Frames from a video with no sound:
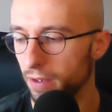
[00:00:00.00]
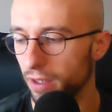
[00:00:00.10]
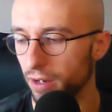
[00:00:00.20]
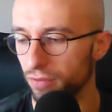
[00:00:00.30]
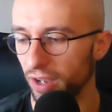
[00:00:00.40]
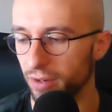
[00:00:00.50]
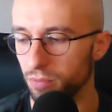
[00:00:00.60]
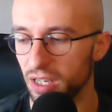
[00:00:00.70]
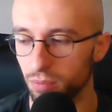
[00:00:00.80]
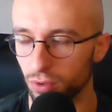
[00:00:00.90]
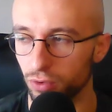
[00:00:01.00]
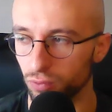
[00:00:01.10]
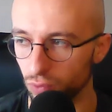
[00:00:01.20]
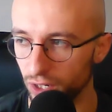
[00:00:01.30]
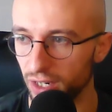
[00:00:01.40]
and have had people
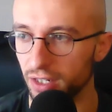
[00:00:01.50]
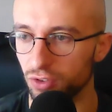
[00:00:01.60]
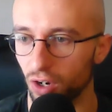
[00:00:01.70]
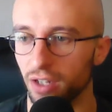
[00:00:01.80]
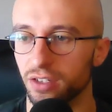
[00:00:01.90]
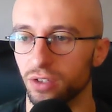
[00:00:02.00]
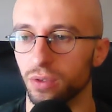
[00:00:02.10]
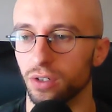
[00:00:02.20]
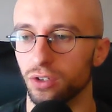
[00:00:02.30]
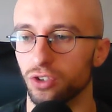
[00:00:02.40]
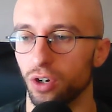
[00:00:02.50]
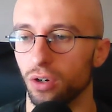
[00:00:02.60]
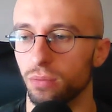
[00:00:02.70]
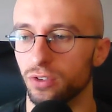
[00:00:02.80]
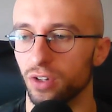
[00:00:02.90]
who've really tried to do a good
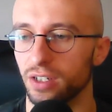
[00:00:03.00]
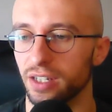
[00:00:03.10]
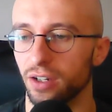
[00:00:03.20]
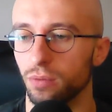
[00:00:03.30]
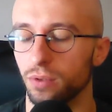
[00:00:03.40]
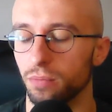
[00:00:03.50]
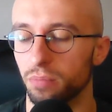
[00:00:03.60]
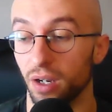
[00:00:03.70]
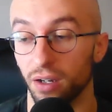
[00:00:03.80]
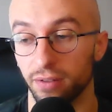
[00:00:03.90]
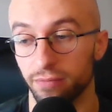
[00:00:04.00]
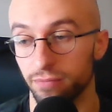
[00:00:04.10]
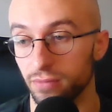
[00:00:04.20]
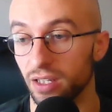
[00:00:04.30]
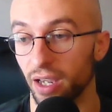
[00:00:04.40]
job and tried to help them. But
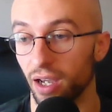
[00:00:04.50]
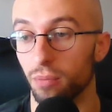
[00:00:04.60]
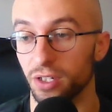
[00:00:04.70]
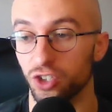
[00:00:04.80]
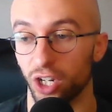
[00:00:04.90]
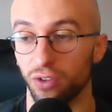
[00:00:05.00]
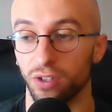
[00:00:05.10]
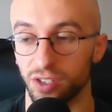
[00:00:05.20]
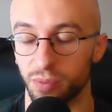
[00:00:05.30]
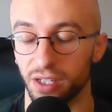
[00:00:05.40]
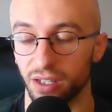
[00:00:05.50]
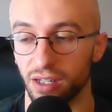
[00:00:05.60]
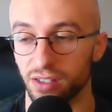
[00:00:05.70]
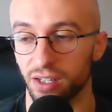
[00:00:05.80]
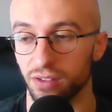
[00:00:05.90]
yeah, I mean, generally speaking,
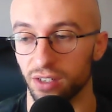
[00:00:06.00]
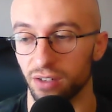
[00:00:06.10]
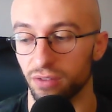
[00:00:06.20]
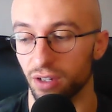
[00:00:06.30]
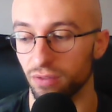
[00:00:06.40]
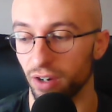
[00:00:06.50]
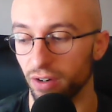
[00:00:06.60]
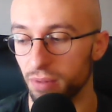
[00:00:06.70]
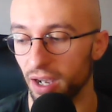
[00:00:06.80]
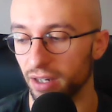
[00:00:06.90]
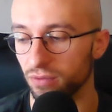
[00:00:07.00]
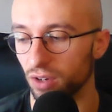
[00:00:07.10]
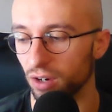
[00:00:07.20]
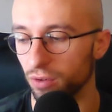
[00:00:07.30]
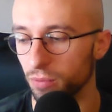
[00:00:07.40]
it sounds like a, a very bad
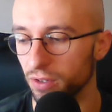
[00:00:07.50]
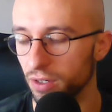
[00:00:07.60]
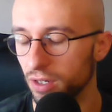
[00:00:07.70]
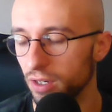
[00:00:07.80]
environment.